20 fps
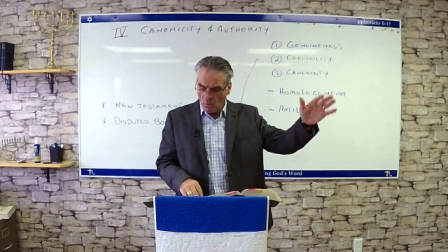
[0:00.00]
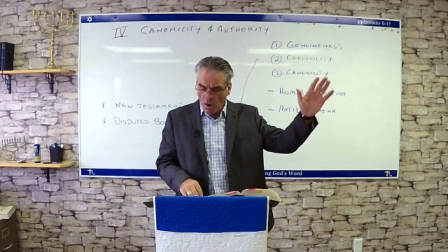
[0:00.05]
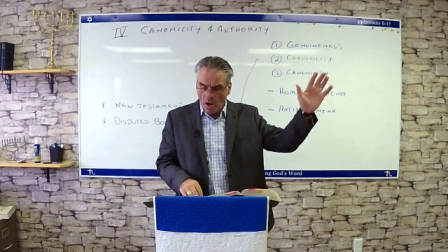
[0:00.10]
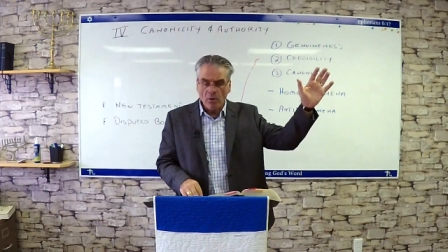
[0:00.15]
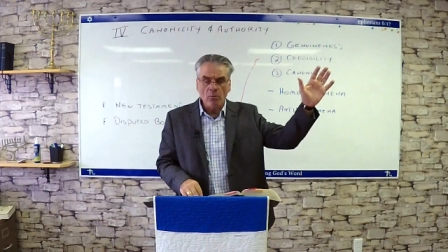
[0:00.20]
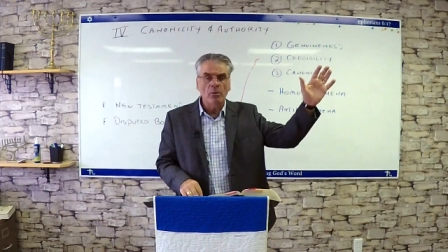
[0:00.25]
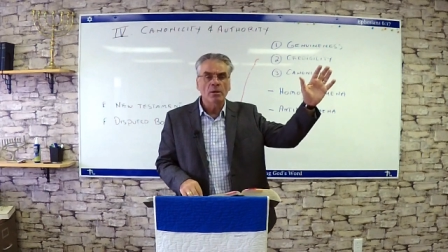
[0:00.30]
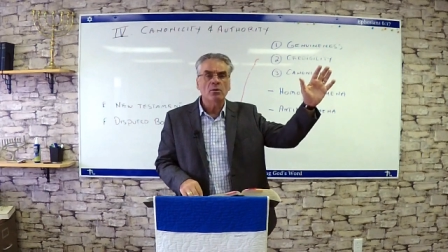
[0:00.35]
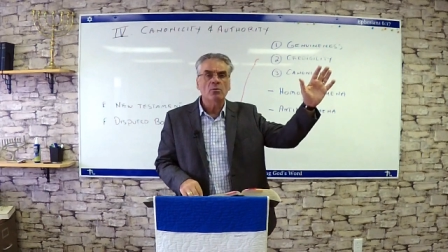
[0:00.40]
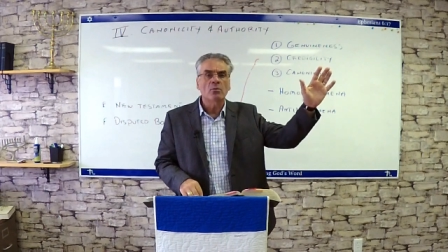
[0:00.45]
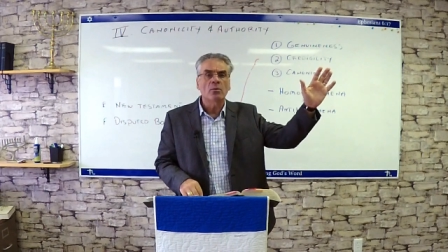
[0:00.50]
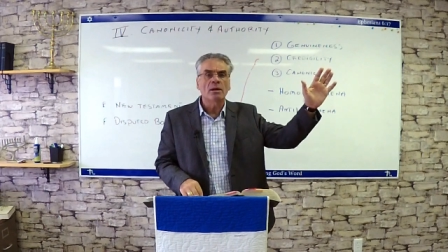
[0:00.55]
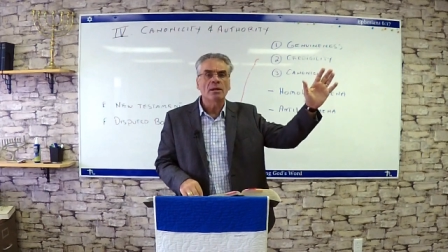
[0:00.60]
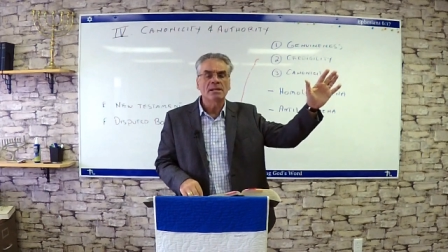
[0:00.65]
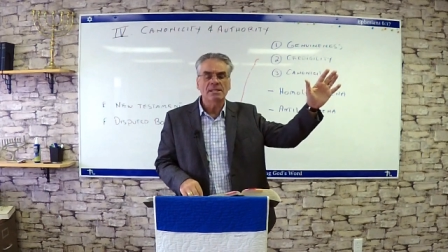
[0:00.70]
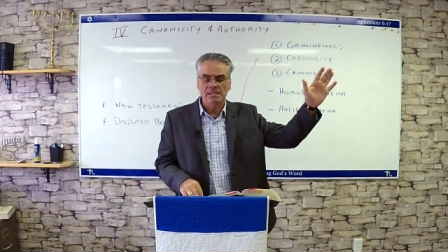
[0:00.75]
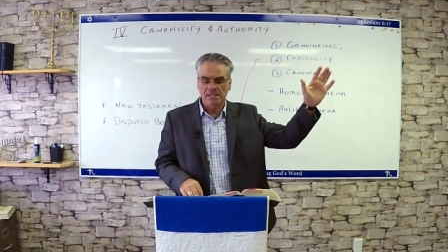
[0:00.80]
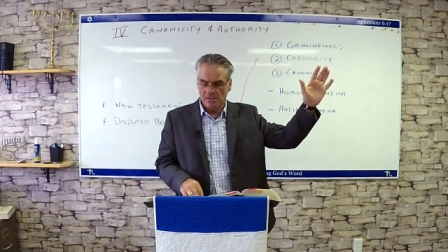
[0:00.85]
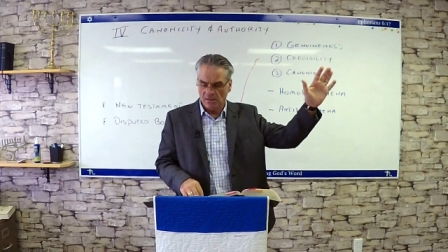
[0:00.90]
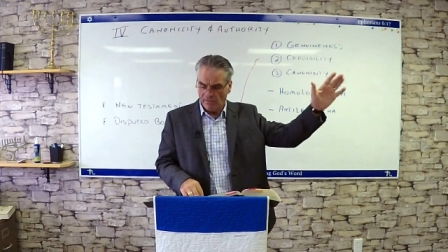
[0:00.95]
walked with
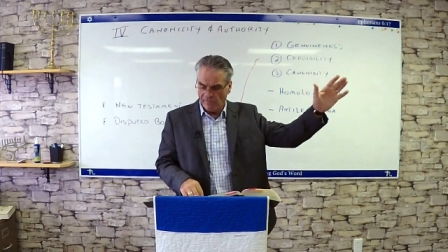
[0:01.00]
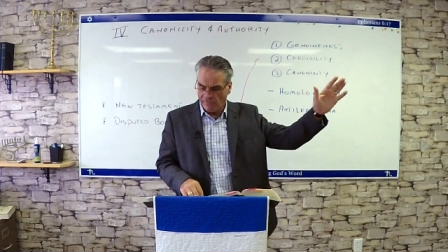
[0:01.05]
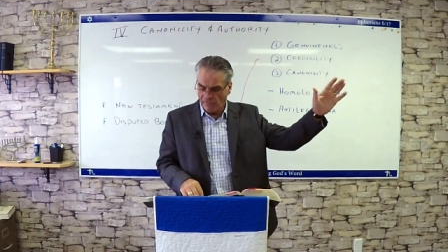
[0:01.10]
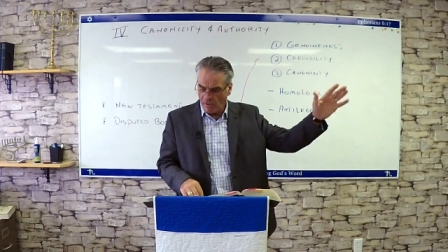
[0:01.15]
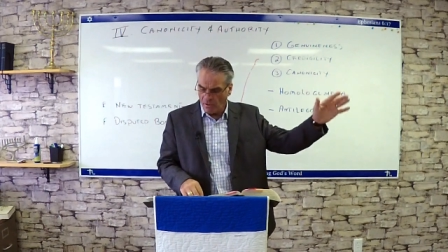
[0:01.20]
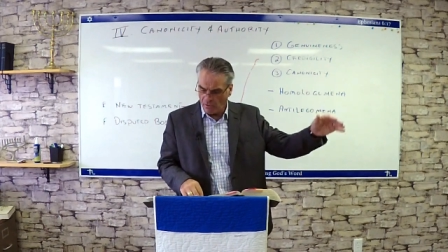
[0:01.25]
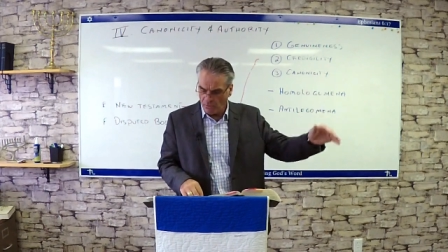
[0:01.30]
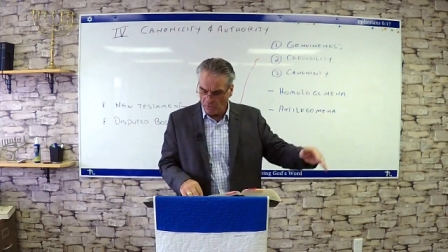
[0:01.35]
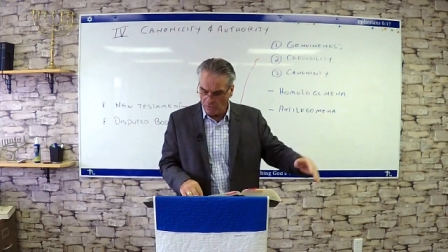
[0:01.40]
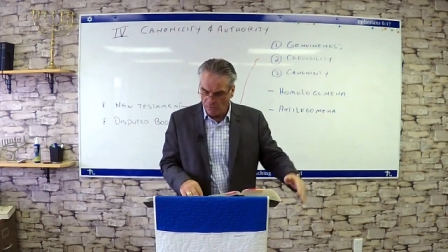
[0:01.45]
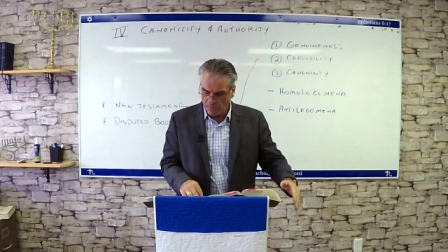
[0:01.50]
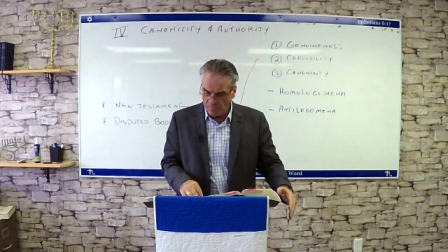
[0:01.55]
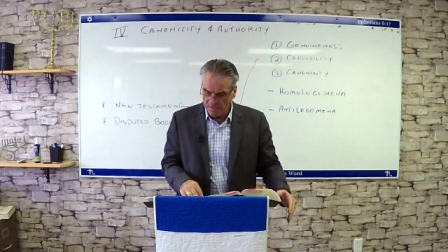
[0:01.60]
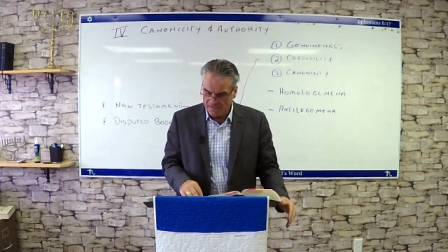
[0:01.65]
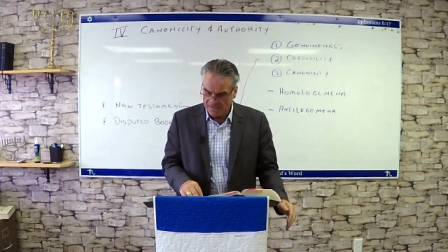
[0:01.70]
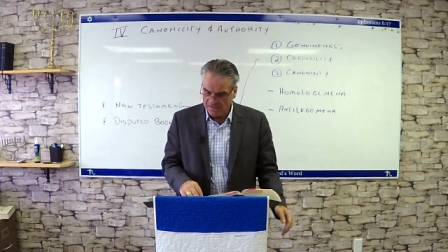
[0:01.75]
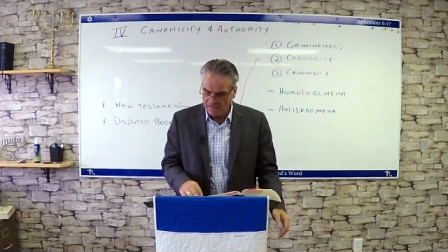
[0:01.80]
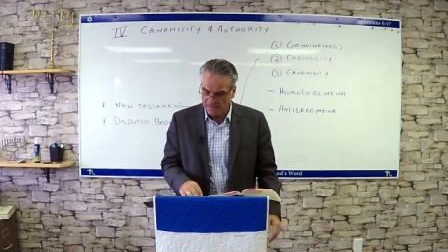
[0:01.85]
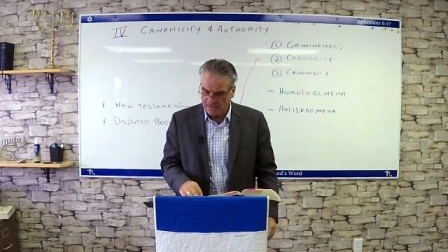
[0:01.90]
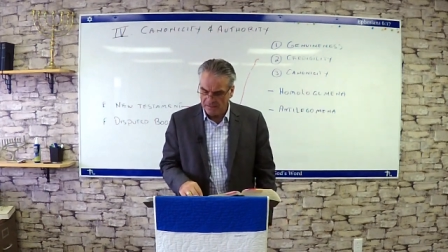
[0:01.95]
Christ, followed the
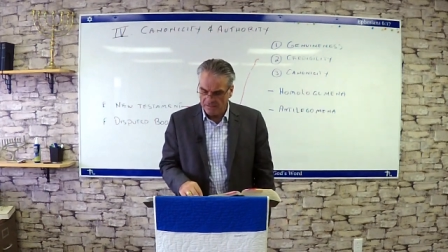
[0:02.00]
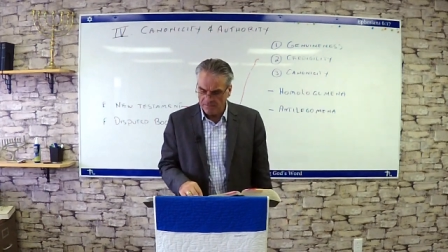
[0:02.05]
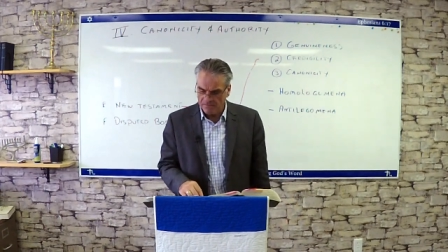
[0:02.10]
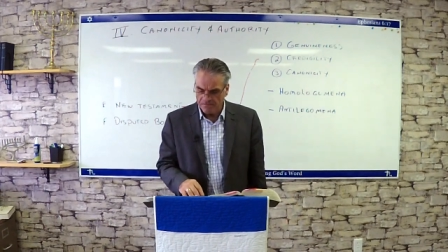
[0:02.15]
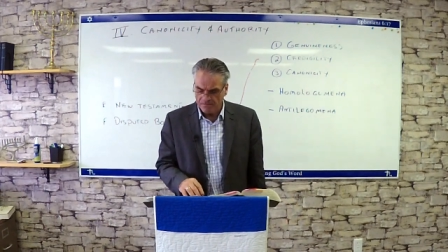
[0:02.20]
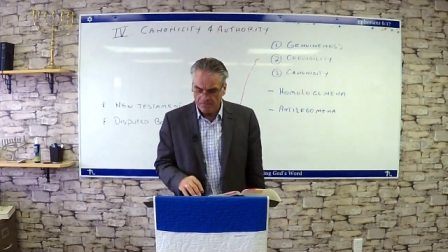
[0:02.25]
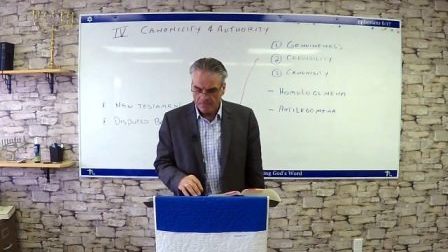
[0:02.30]
Messiah.